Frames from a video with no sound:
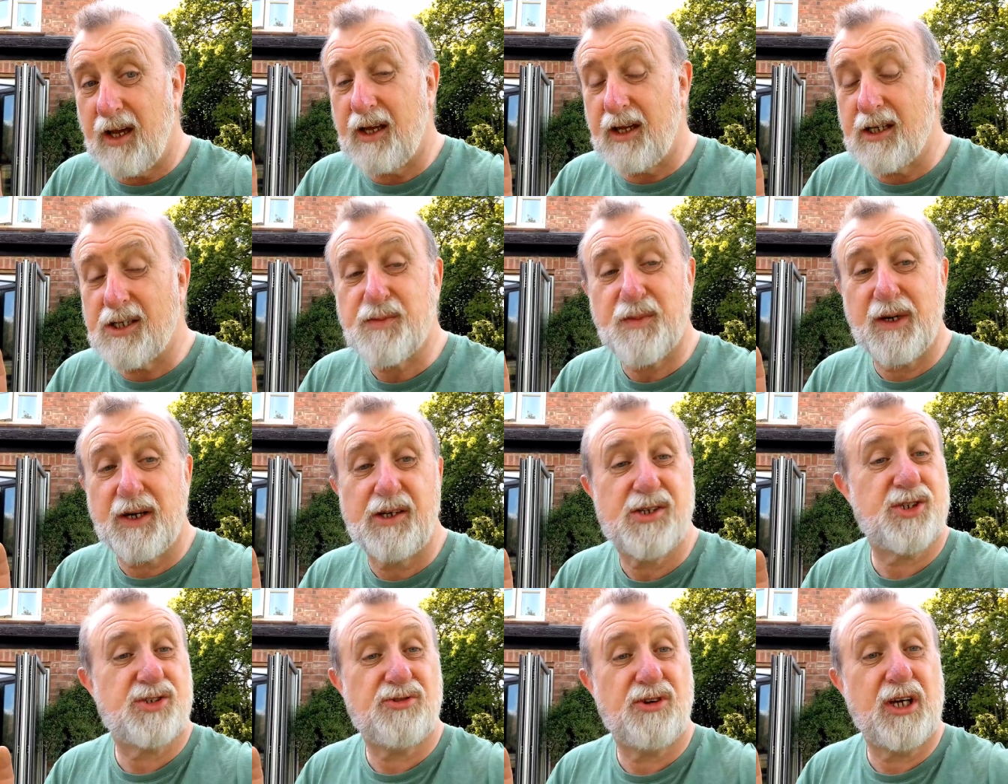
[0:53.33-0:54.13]
It's been
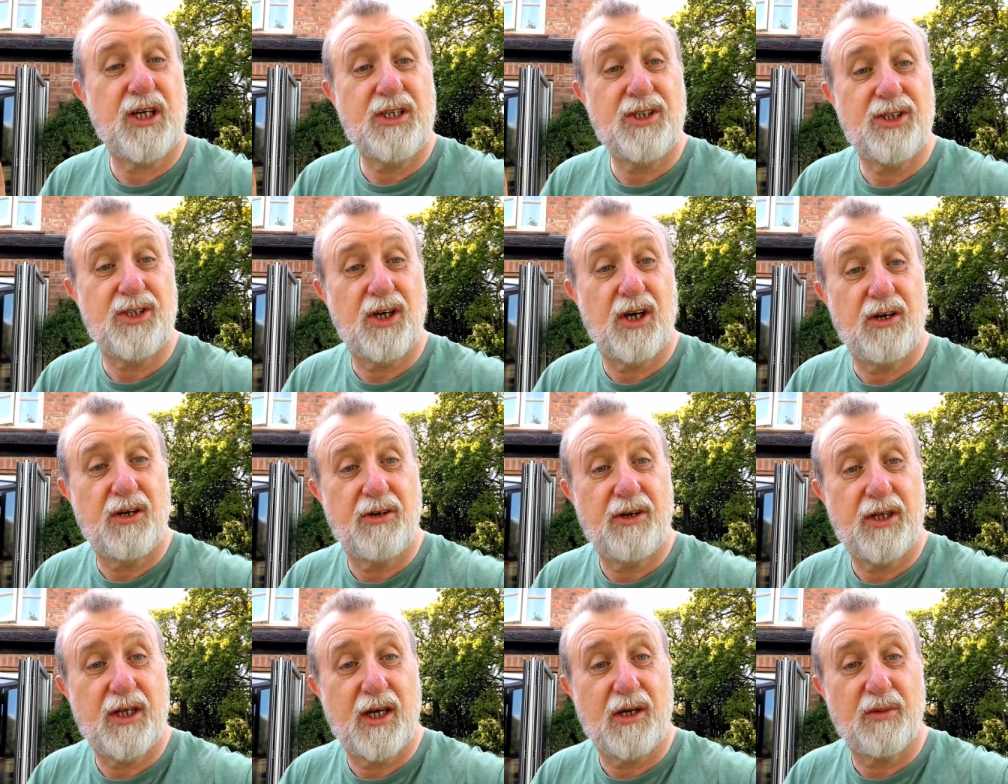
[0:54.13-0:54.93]
a strange year
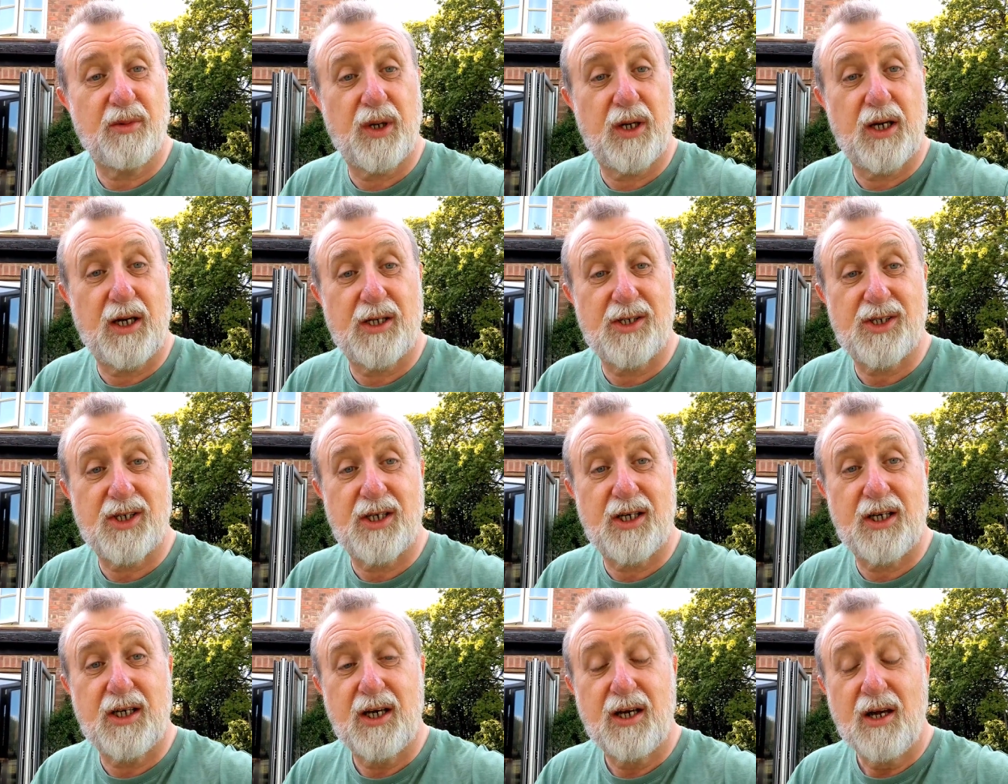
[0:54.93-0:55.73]
in that way,
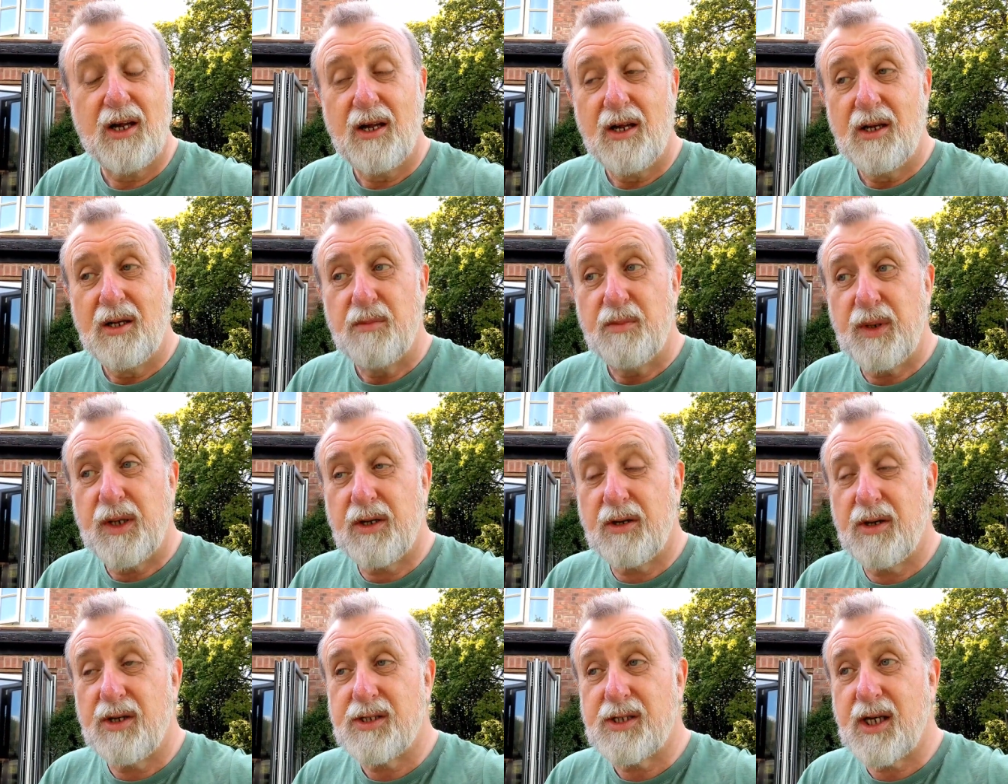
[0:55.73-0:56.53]
actually,
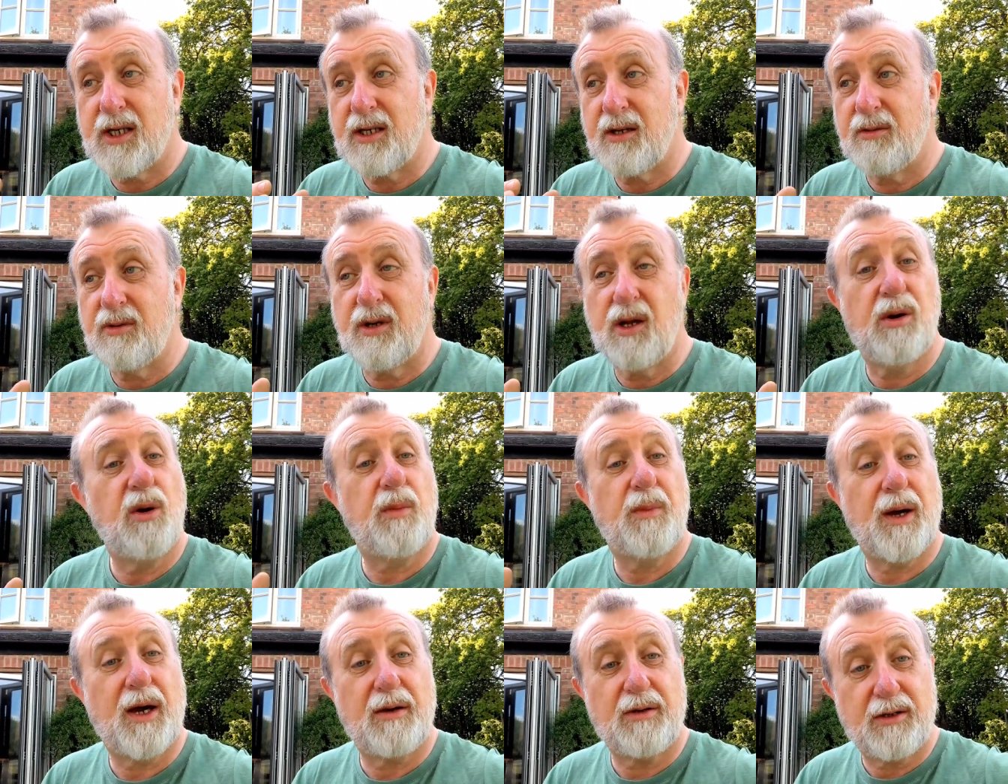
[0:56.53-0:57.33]
because I don't know
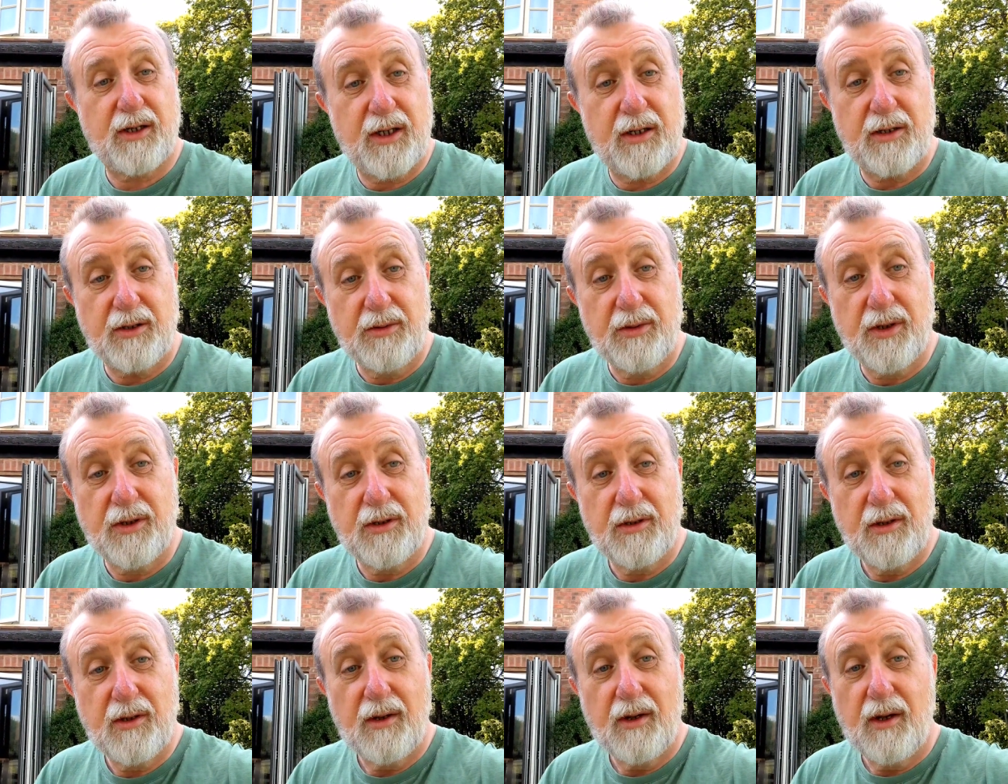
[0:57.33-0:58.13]
about you,
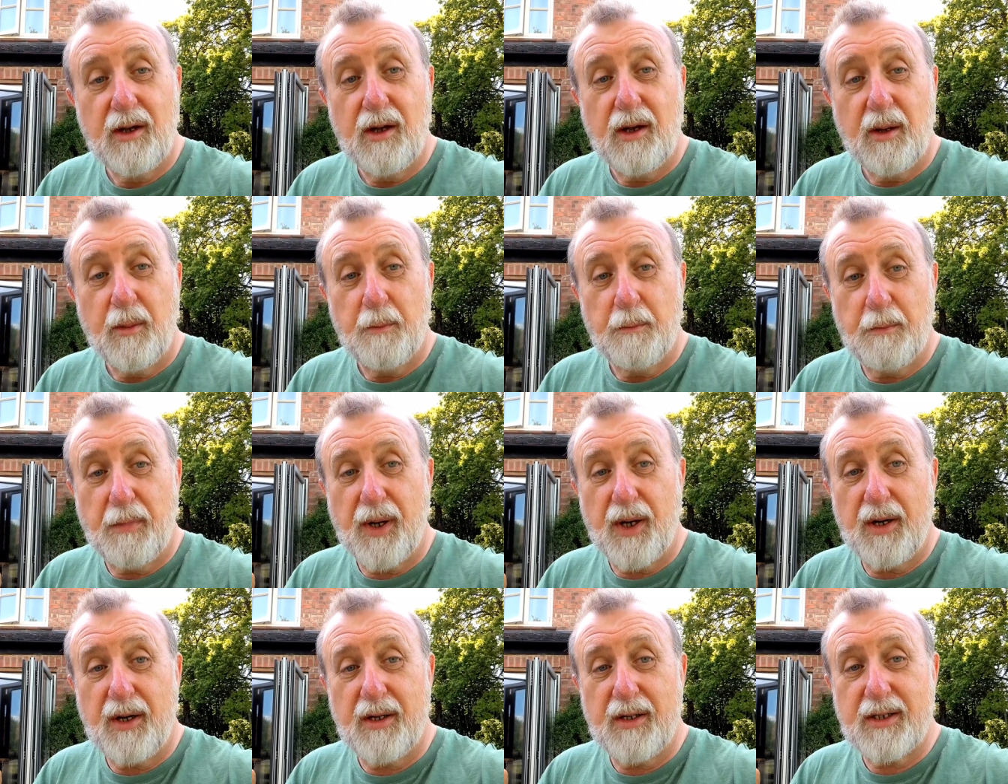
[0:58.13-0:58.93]

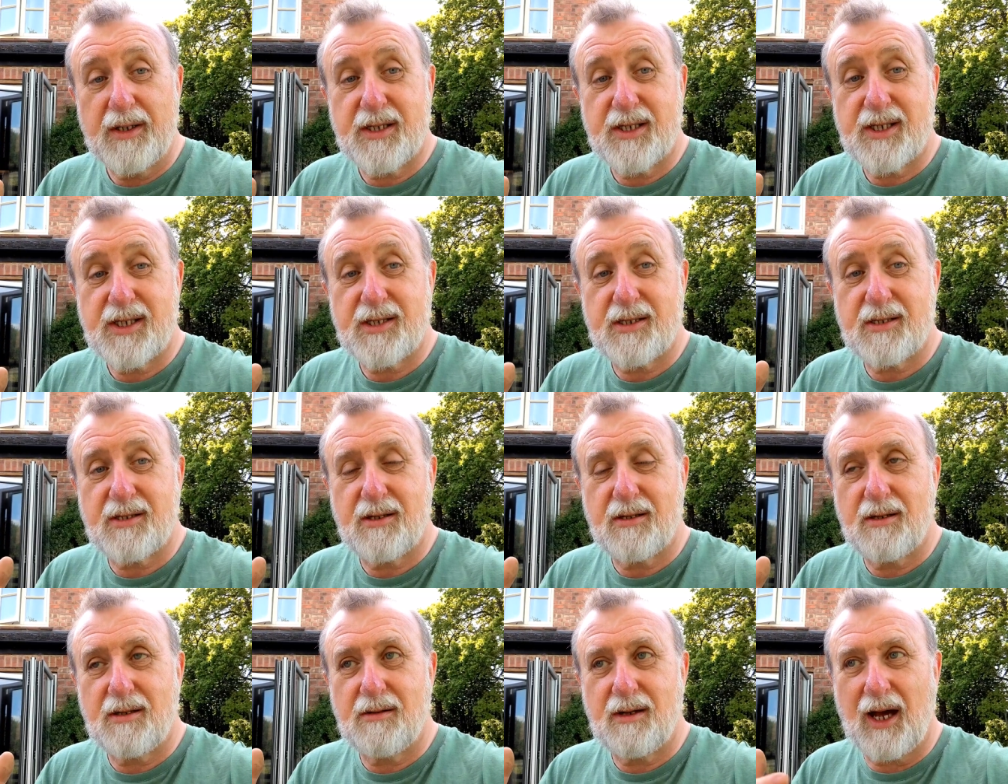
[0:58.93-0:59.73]
but
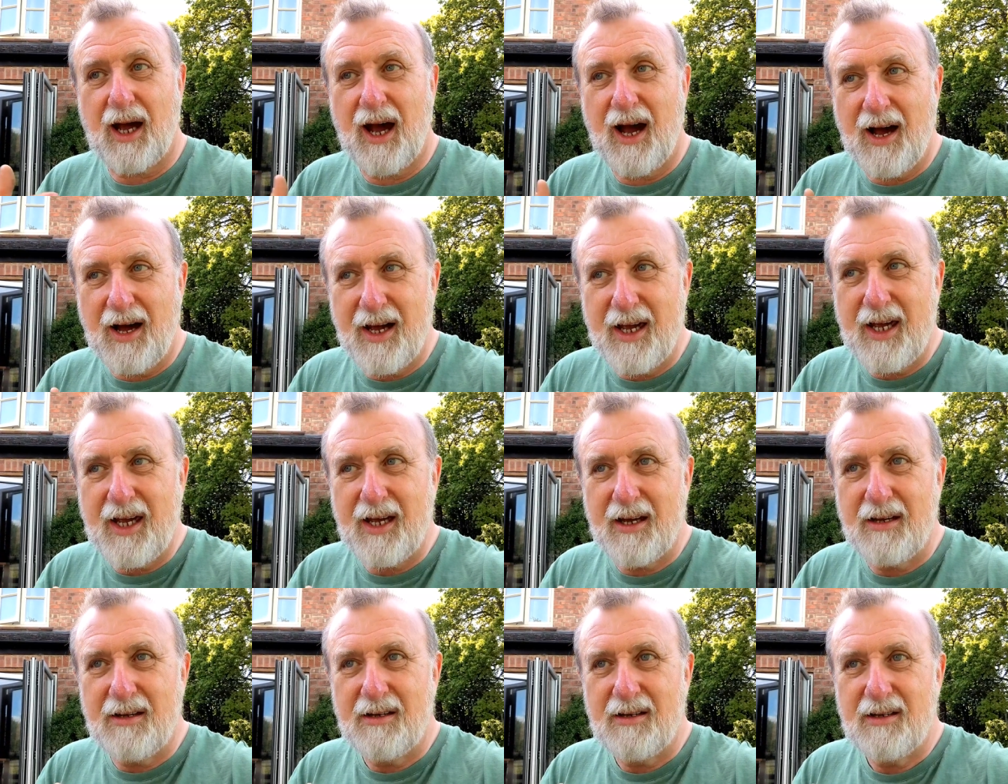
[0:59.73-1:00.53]
I